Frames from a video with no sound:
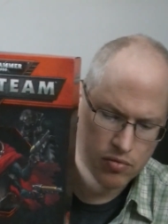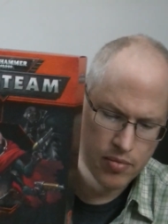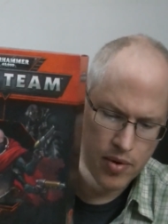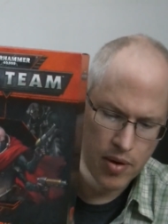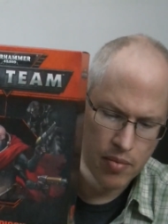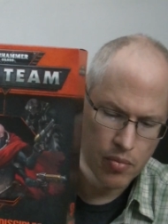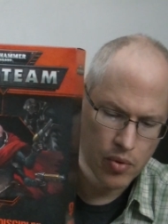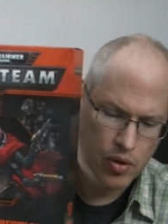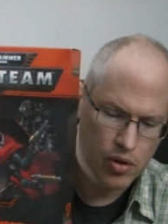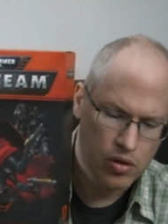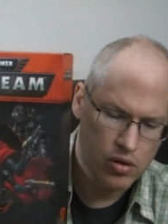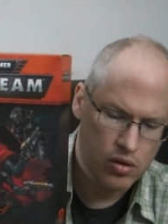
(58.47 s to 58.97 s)

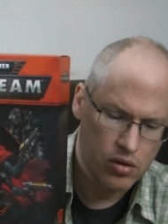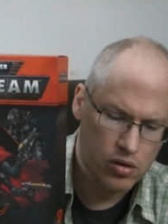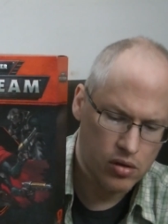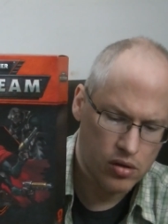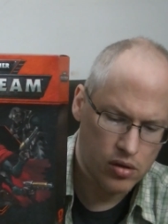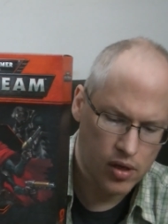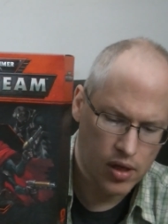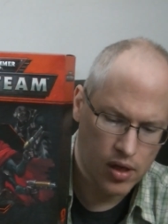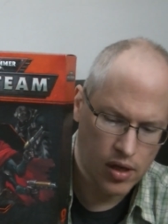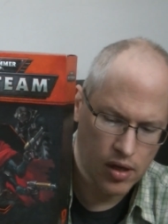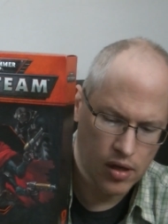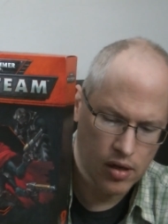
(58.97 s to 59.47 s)
remember
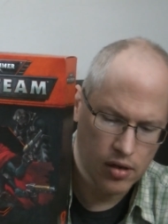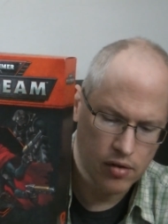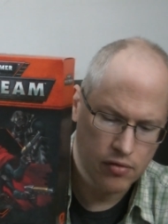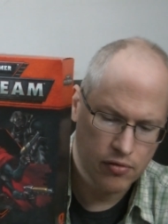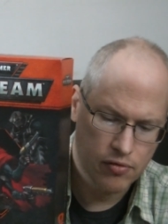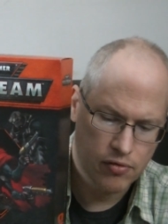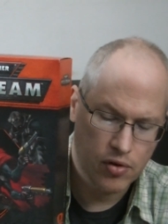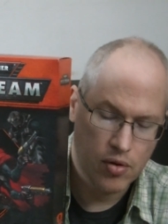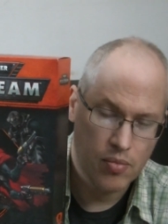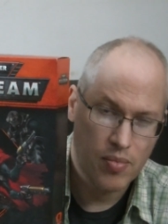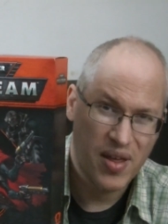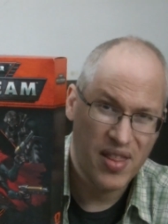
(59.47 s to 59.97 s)

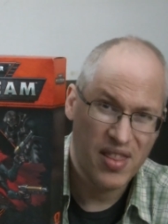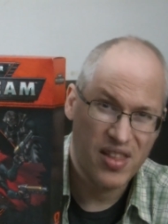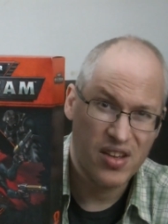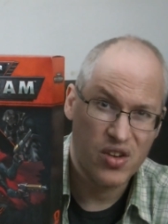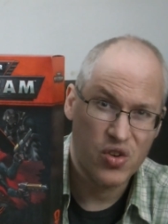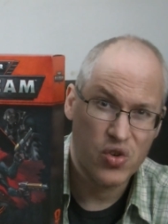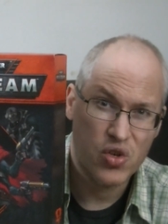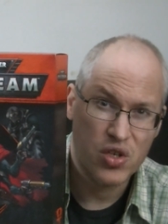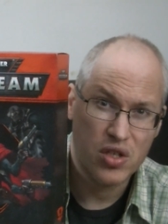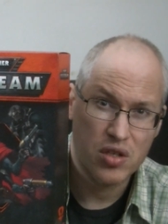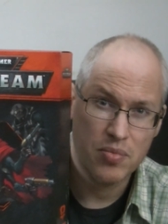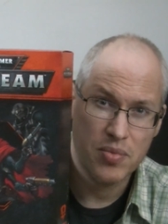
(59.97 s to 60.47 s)
from, I think,
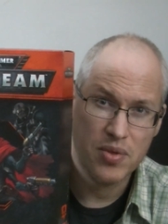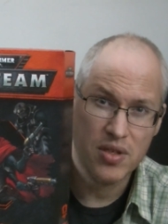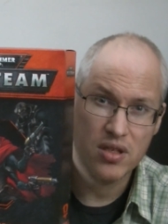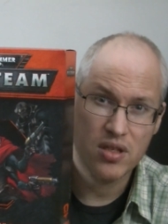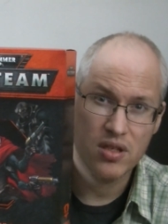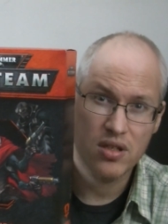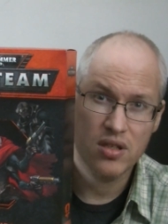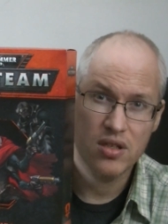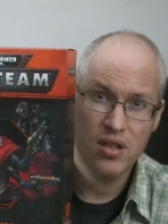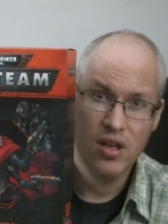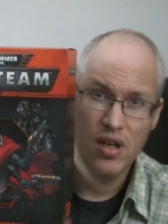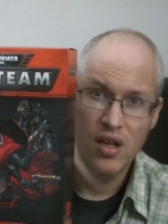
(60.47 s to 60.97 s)

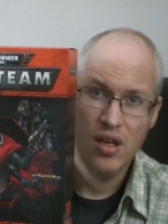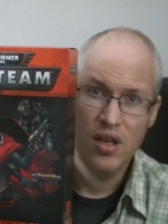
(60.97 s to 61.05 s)
Christmas,